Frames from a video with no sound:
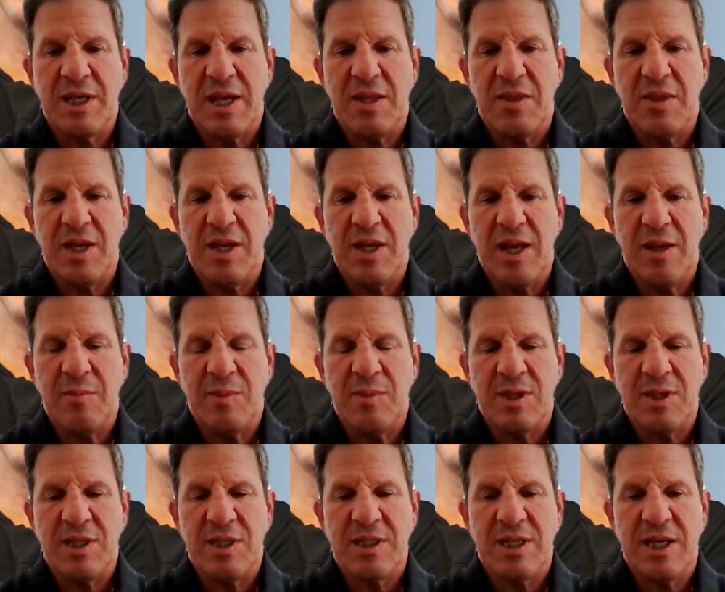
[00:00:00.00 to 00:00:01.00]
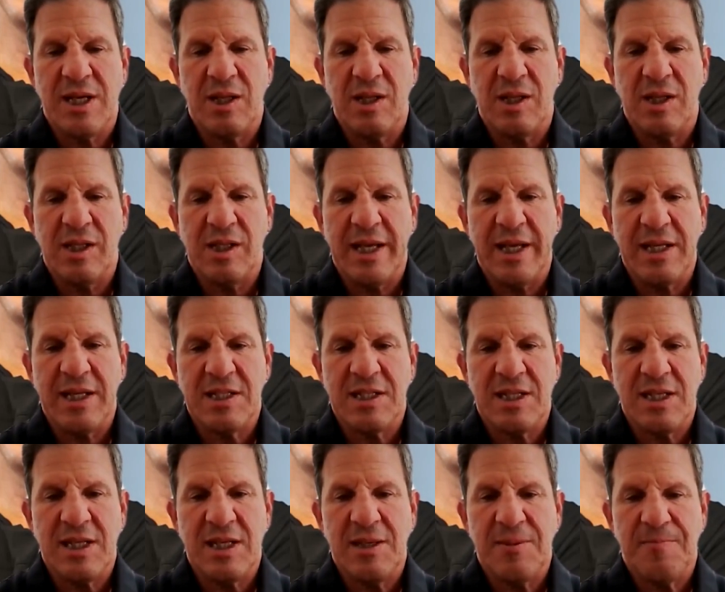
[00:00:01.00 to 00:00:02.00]
again, the name Excel
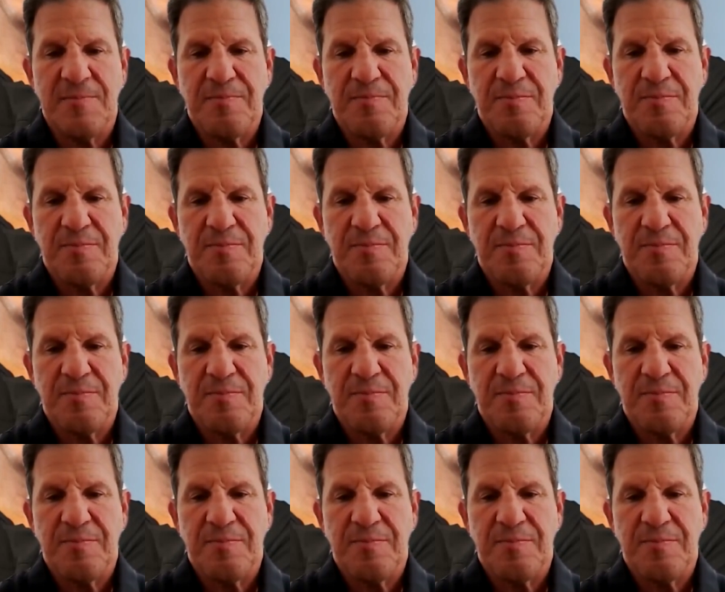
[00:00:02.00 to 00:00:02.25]
Legacy.